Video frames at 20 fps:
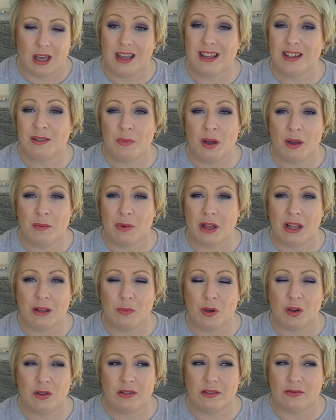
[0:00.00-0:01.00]
is my
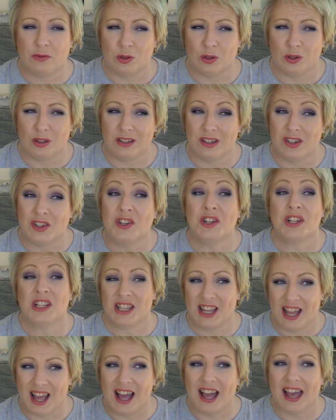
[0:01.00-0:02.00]
Bellabox for
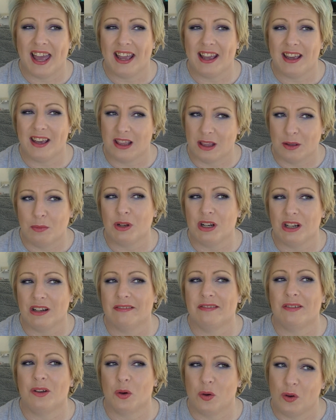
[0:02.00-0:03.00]
July in the middle
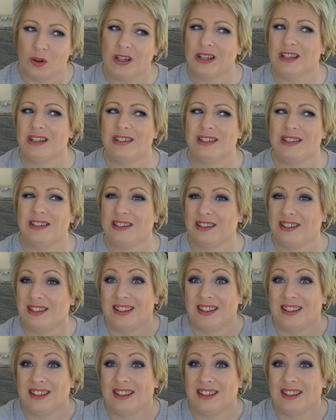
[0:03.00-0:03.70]
of August.